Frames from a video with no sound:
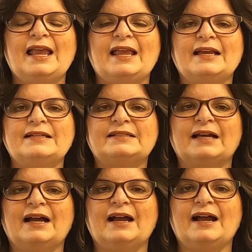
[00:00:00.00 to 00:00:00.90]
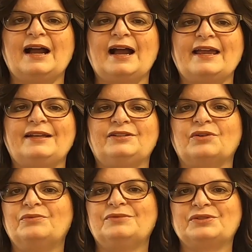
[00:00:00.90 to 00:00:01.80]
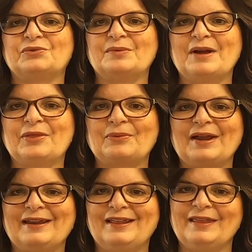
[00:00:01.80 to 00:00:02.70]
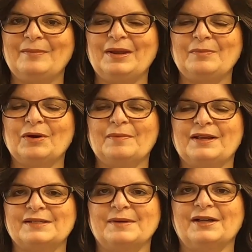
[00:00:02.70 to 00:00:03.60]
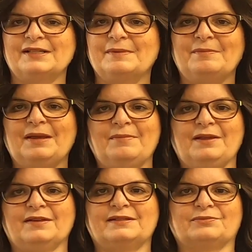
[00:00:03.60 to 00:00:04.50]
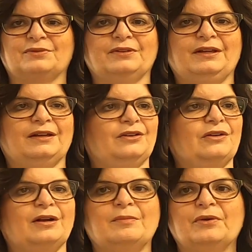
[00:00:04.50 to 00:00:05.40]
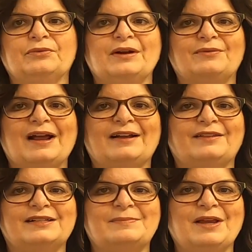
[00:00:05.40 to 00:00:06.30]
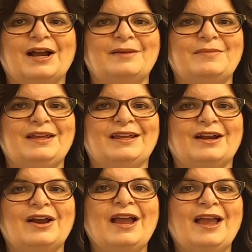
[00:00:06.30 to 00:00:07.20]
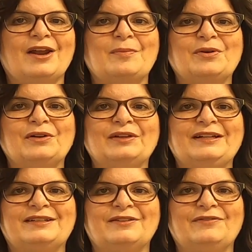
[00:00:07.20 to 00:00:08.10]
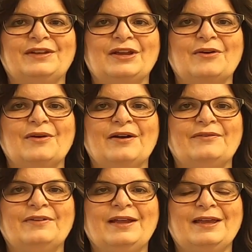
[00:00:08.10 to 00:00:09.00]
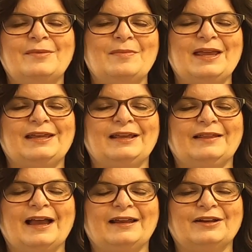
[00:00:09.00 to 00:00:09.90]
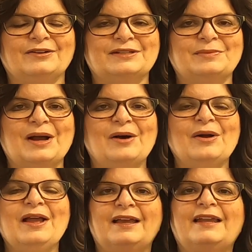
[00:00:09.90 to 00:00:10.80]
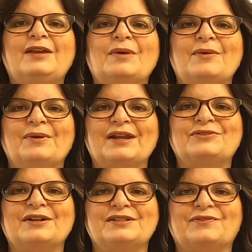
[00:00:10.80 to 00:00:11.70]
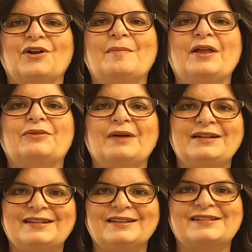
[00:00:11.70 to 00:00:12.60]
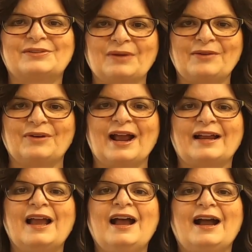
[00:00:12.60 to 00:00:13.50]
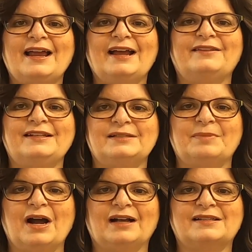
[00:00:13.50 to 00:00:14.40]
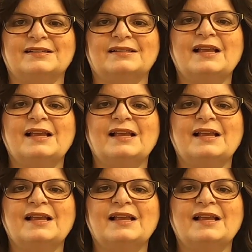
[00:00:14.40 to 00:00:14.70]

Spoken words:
and I don't store my thread in them anymore because my husband made me this really incredible thread rack that's behind me here, and I'll put a link to the video of him making that here as well. Anyway, when I transferred all my thread to this thread rack, I had these boxes,